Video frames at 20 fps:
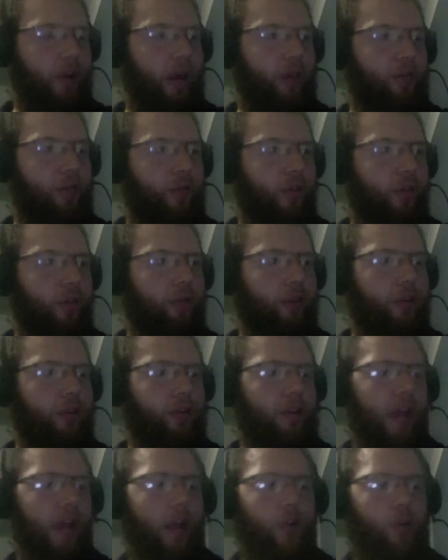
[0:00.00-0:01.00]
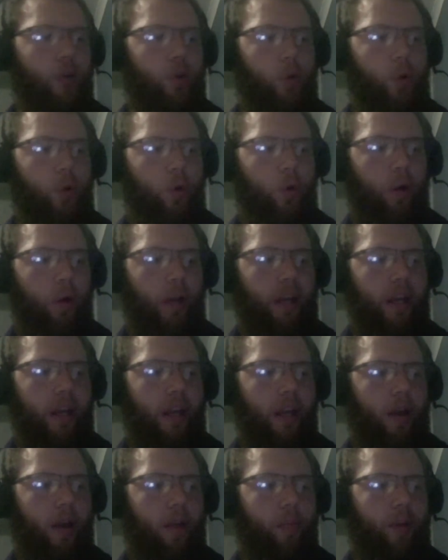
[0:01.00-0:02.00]
A. Fulford, Natural Law, and
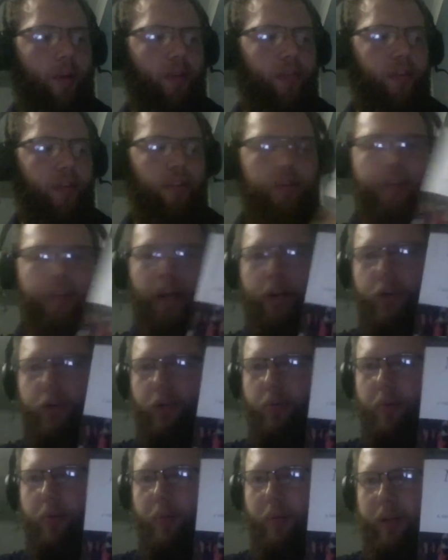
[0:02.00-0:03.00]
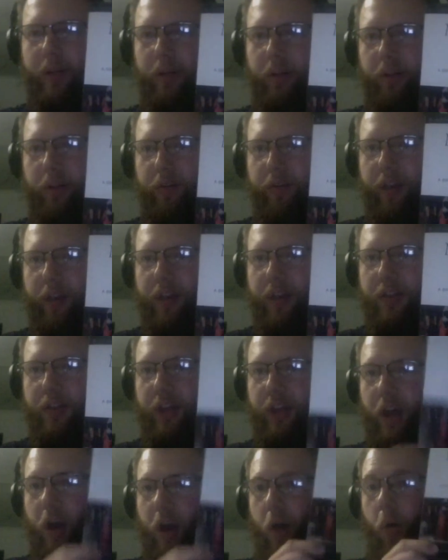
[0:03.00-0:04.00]
a uh, brief introduction biblical
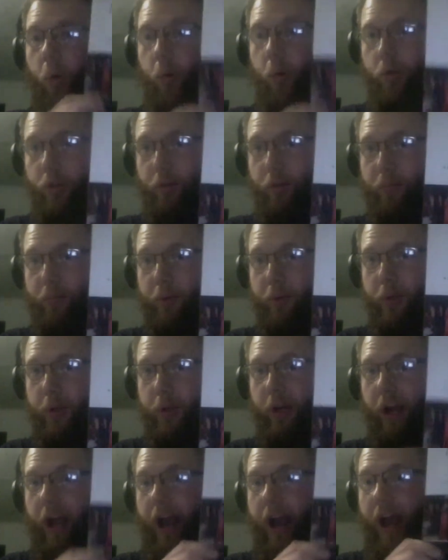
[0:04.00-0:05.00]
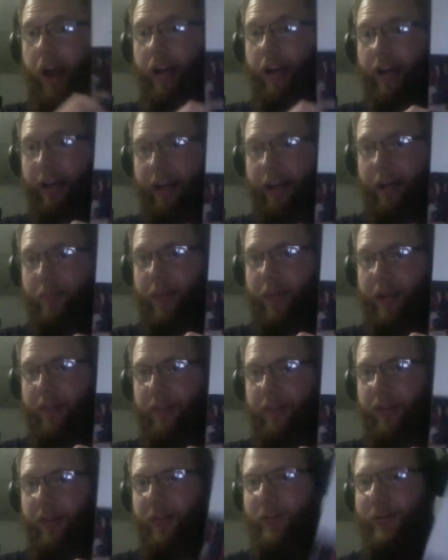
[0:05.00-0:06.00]
defense. Awesome book. I highly
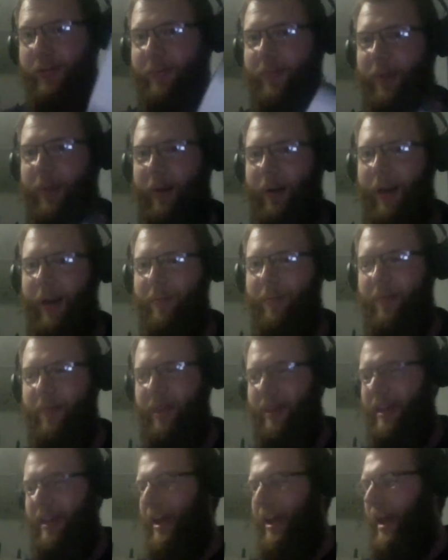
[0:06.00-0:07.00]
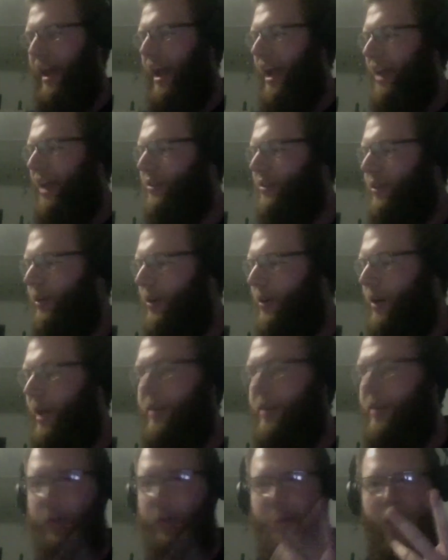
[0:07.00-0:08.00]
recommend this. Okay, and so
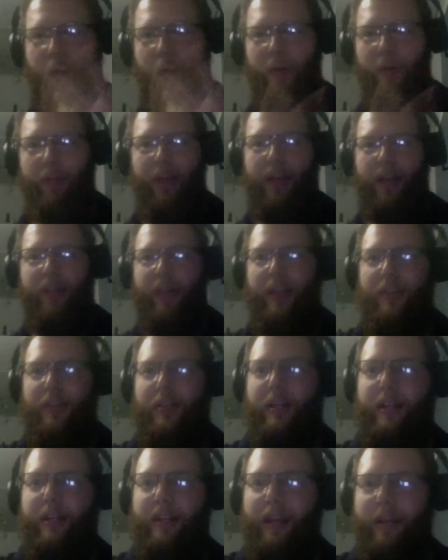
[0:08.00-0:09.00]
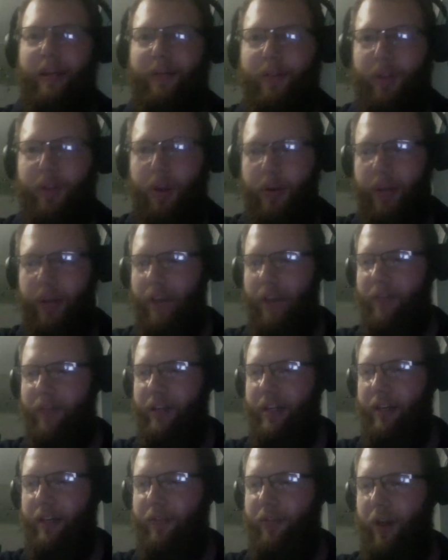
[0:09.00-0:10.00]
and so yeah, that, that's it. And so
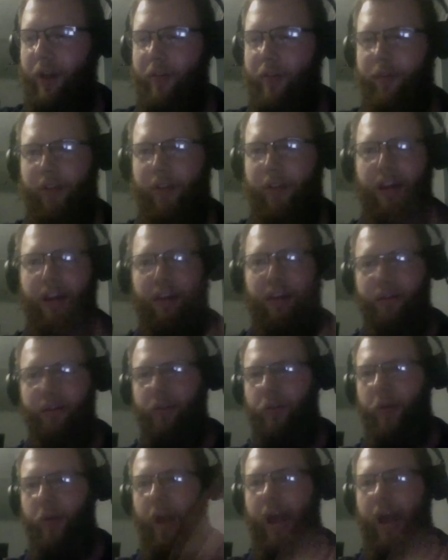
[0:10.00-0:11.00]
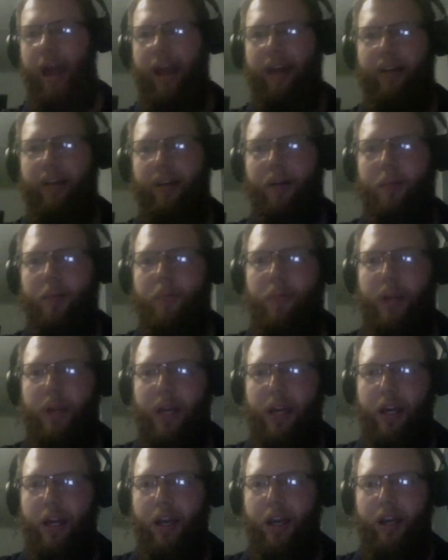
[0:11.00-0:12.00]
David, if you have anything to add, um,
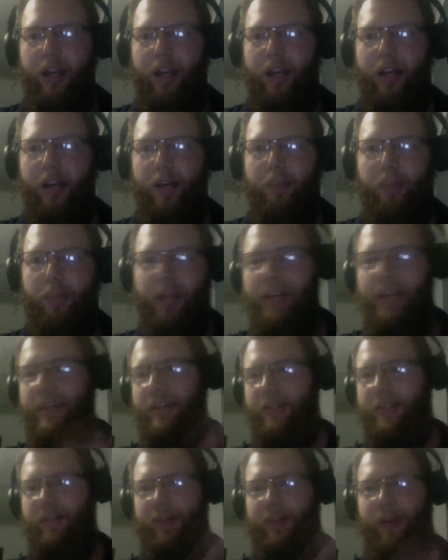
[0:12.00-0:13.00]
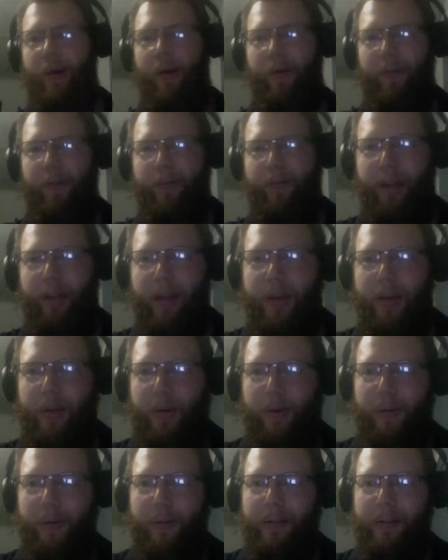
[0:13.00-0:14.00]
uh, please, yeah, thank you.